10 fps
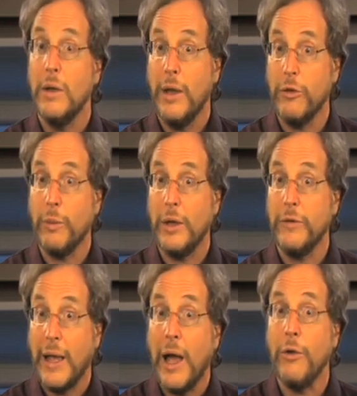as well as
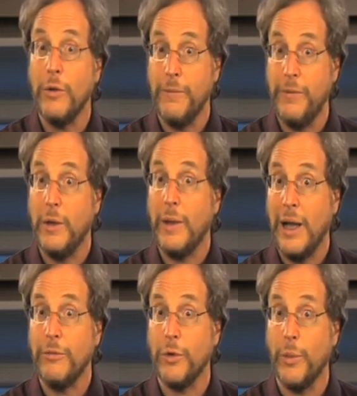how you feel
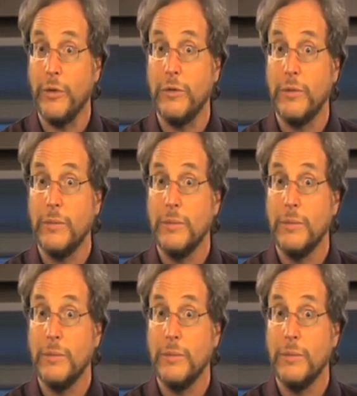afterwards.